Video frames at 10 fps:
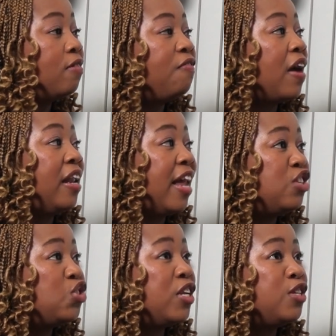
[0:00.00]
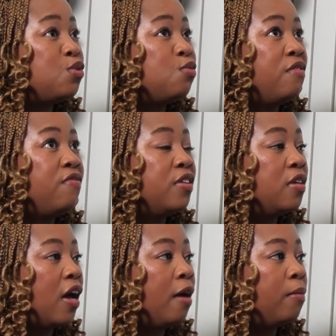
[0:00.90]
financially to
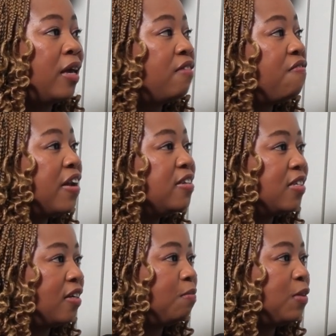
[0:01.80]
even get funding.